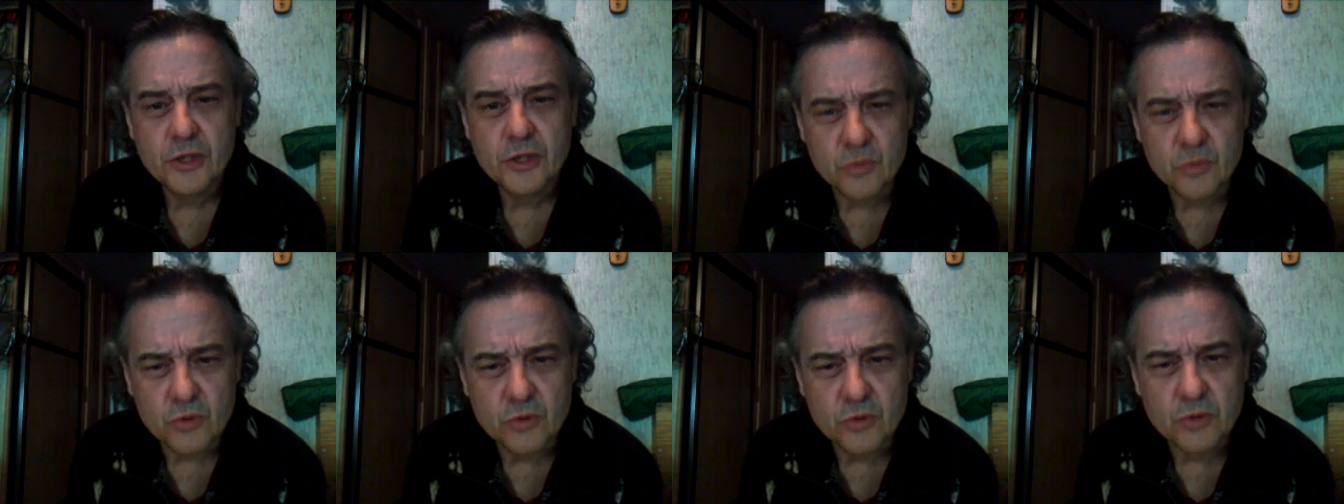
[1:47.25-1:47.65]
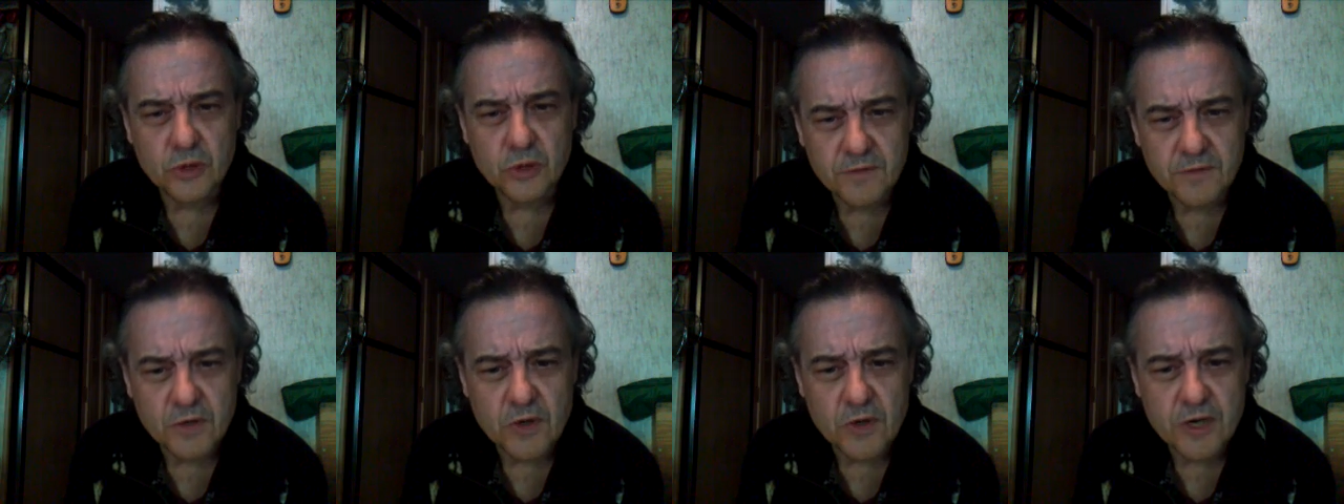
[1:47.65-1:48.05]
the
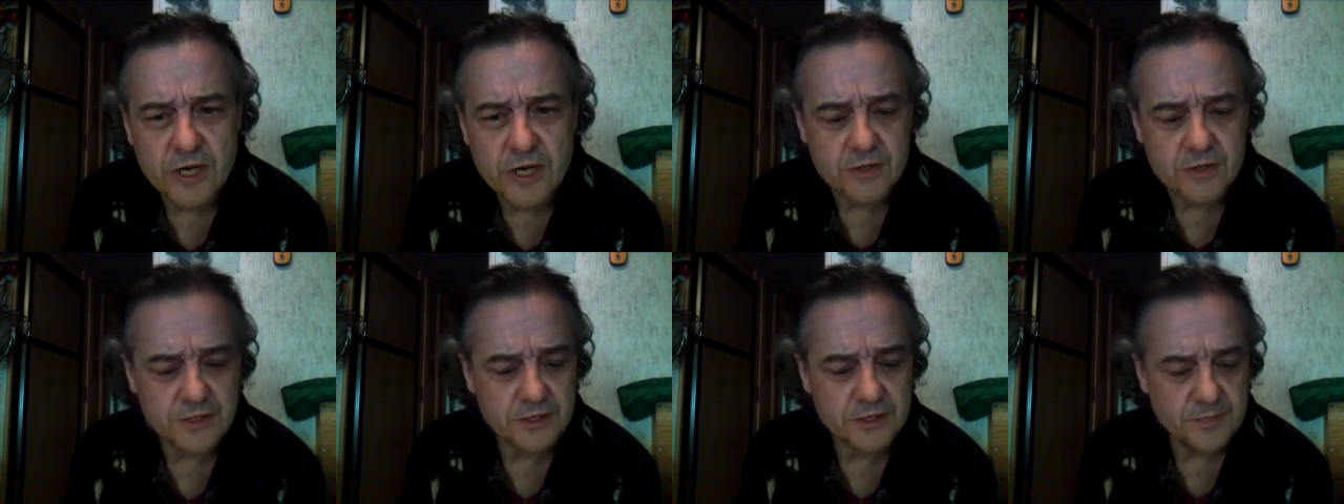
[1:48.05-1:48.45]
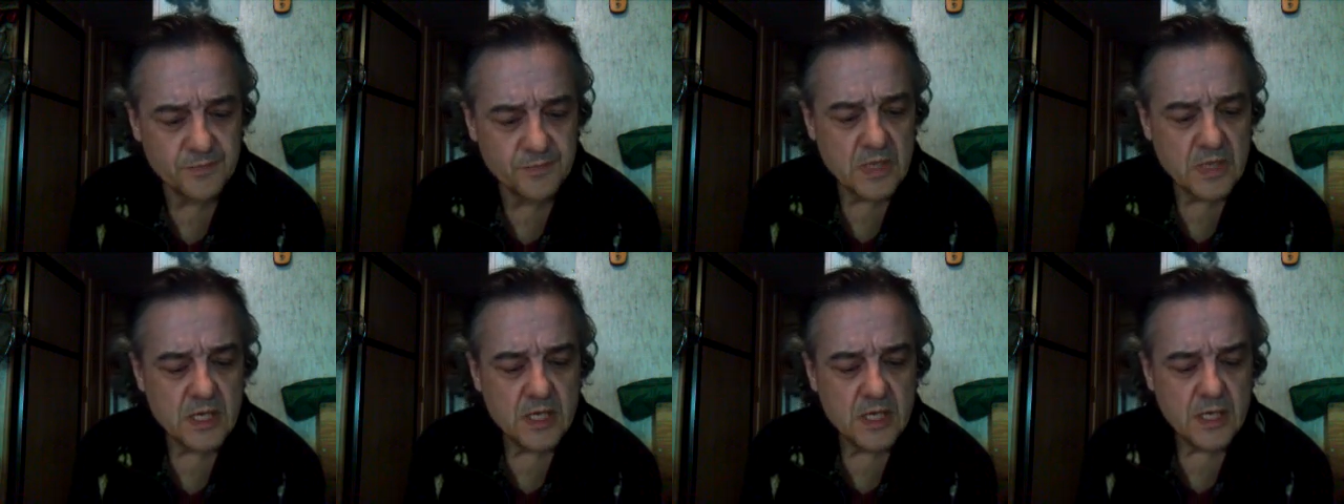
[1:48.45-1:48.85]
rule of lawyers.
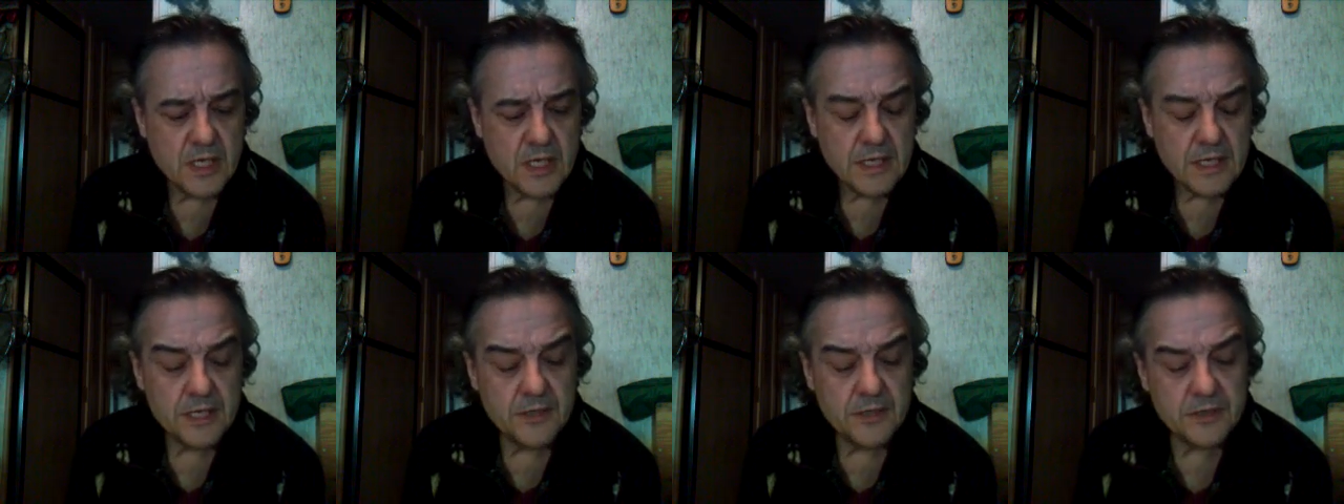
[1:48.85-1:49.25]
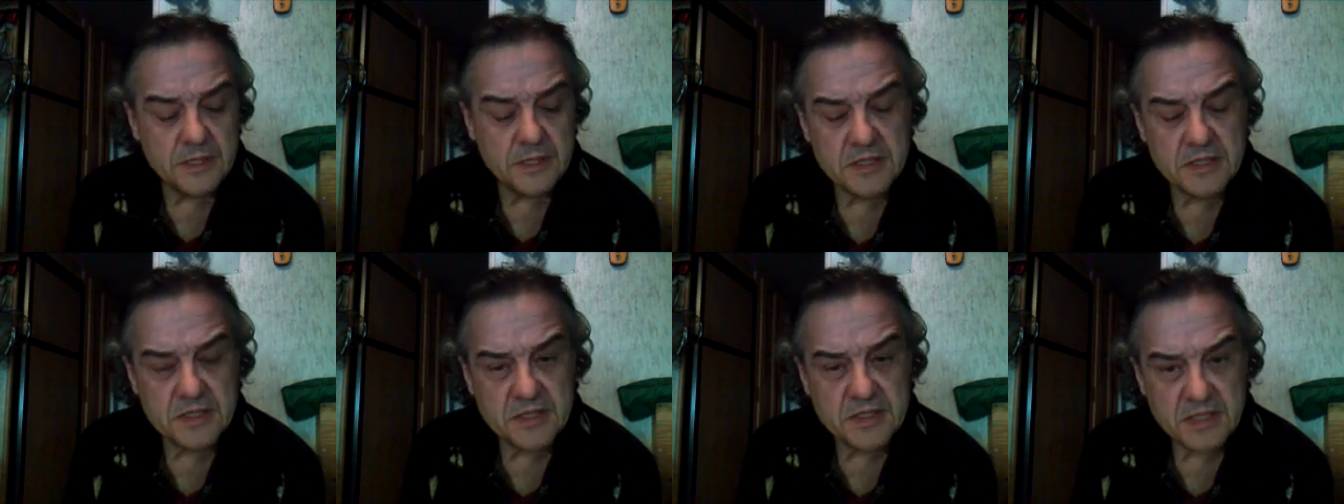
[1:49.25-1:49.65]

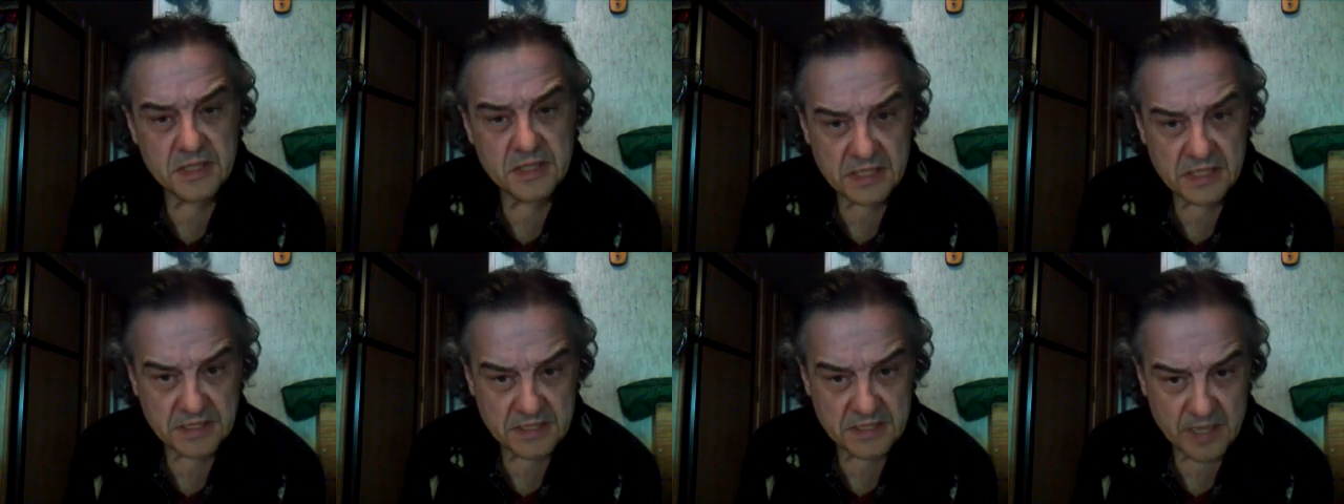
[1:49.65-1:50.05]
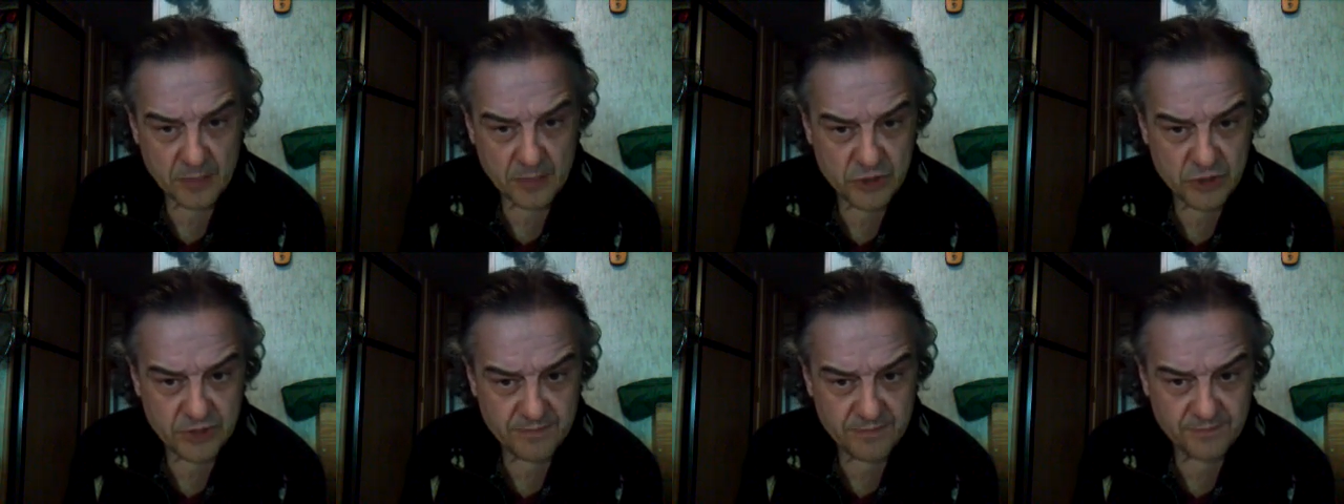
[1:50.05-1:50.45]
Herein is the
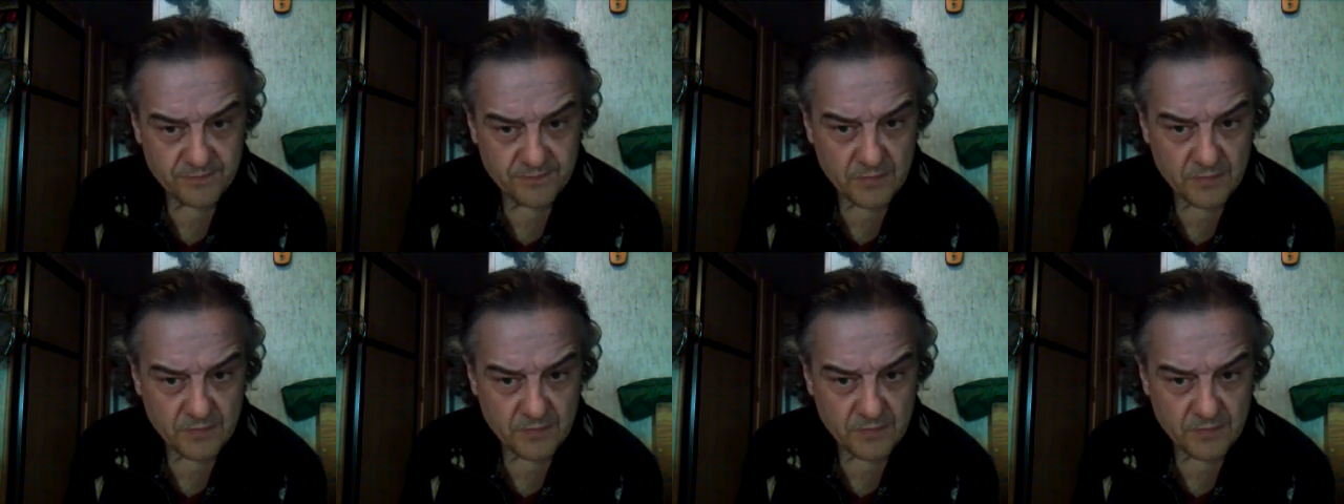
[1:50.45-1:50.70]
deception.